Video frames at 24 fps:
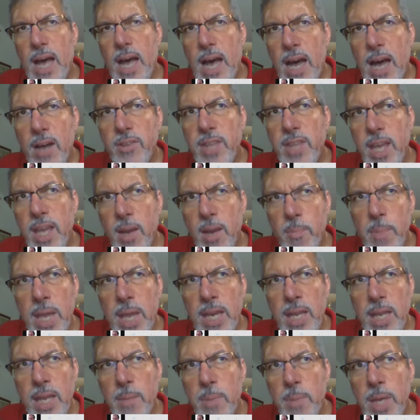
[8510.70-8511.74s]
are there
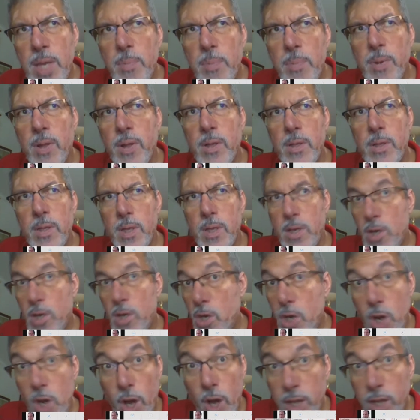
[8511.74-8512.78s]
many people
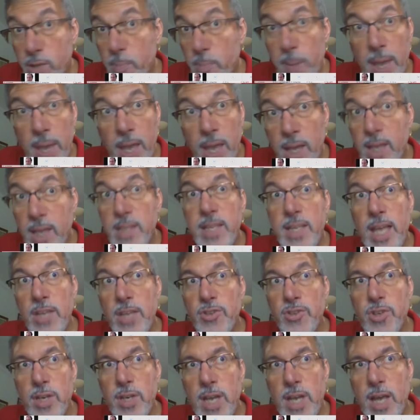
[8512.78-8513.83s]
not paying
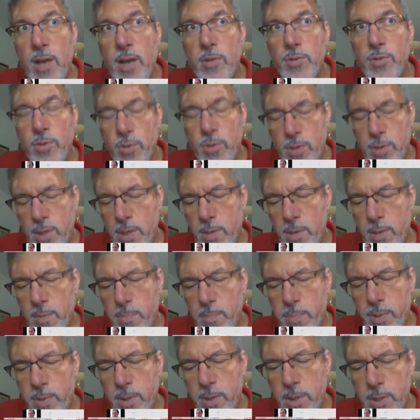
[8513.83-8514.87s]
attention now to the
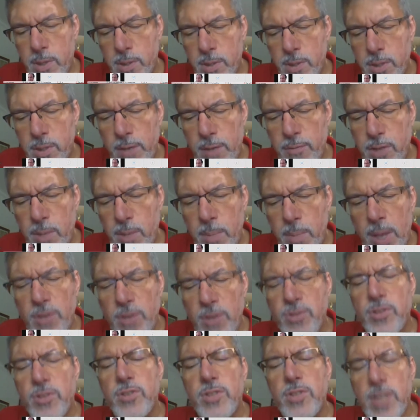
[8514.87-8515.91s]
safety
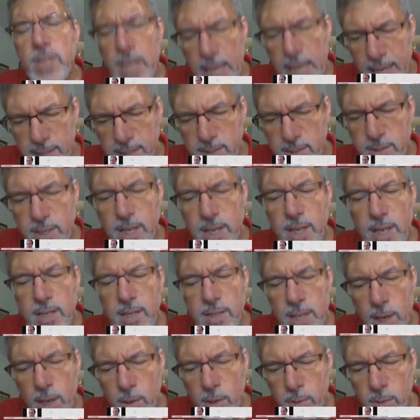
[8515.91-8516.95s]
measures? Yes,
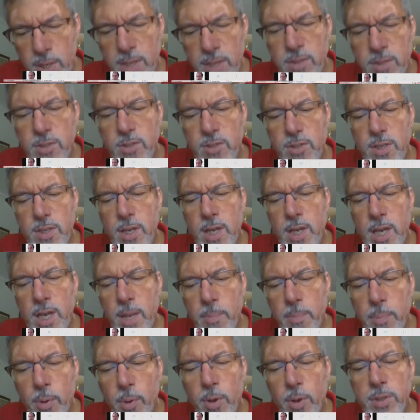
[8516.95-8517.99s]
there is an
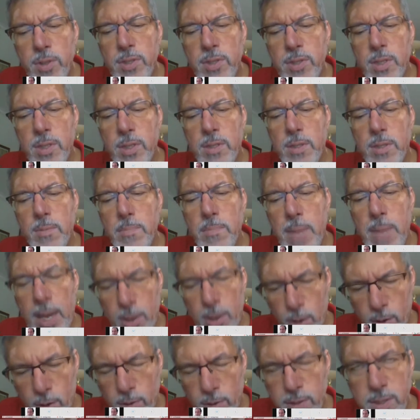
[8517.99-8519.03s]
important
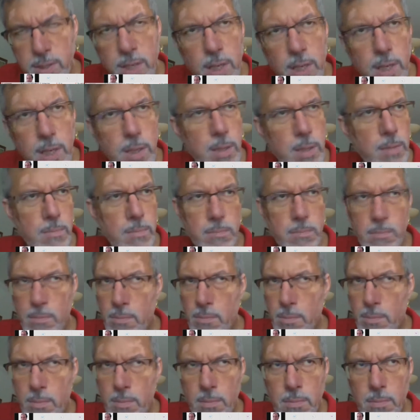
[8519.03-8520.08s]
minority,
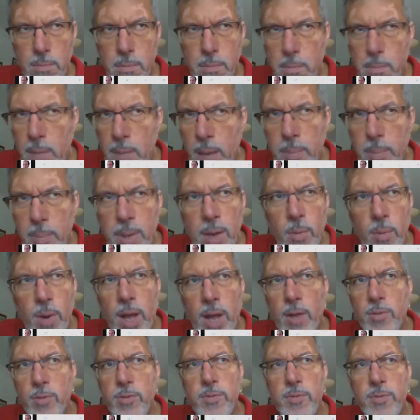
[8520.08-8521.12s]
maybe
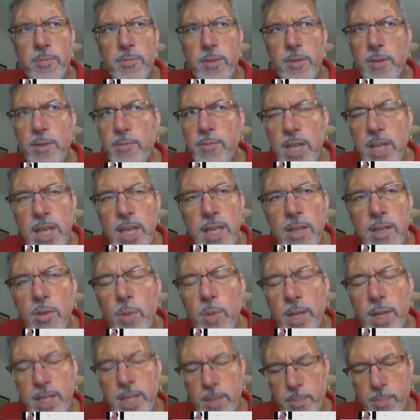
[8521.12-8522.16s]
around
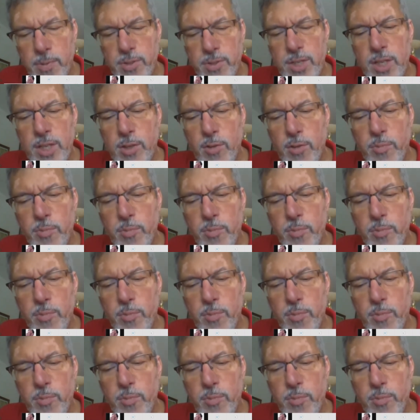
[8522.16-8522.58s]
15-20%